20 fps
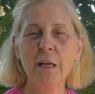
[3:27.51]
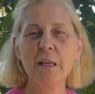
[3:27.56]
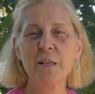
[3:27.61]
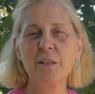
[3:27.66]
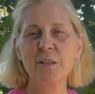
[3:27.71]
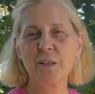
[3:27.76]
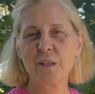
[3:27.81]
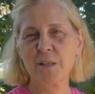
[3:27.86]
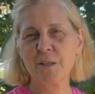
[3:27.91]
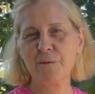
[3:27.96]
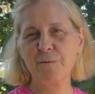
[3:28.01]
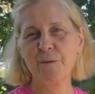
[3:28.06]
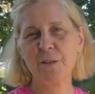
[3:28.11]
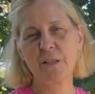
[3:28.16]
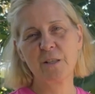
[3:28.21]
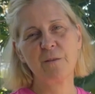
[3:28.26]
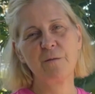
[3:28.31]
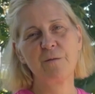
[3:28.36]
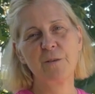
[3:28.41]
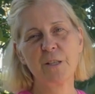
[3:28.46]
Just
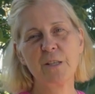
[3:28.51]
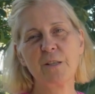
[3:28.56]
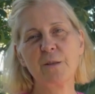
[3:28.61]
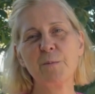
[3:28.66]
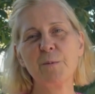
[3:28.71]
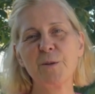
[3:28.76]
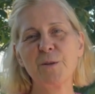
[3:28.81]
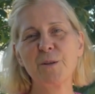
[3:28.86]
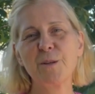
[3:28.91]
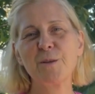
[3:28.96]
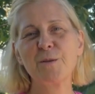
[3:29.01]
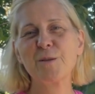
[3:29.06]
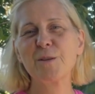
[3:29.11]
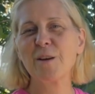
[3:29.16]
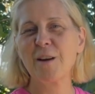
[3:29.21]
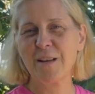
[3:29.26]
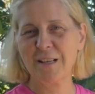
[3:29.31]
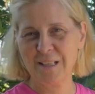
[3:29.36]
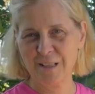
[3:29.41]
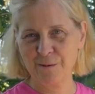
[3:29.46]
visit
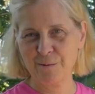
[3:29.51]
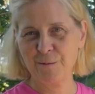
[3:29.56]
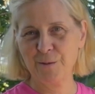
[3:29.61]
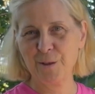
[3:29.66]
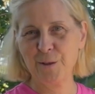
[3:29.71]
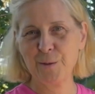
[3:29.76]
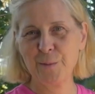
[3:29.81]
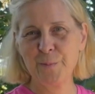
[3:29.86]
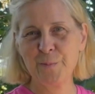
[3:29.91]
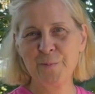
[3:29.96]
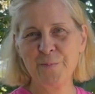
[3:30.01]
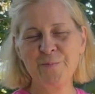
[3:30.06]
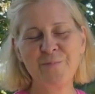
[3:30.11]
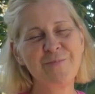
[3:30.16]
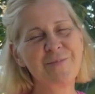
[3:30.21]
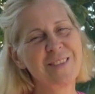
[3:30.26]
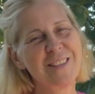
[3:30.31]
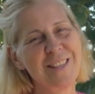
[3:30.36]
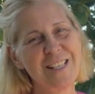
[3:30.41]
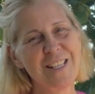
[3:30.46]
vistamundo.info.
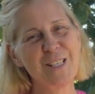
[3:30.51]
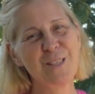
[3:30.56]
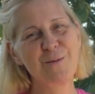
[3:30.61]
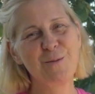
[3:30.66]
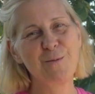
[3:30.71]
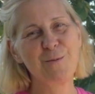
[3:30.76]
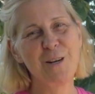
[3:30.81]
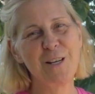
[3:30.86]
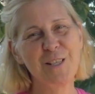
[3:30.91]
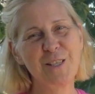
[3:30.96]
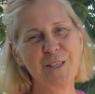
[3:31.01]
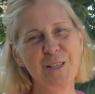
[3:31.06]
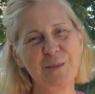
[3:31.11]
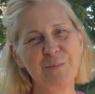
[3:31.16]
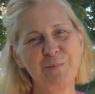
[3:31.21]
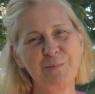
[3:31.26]
Thanks for watching.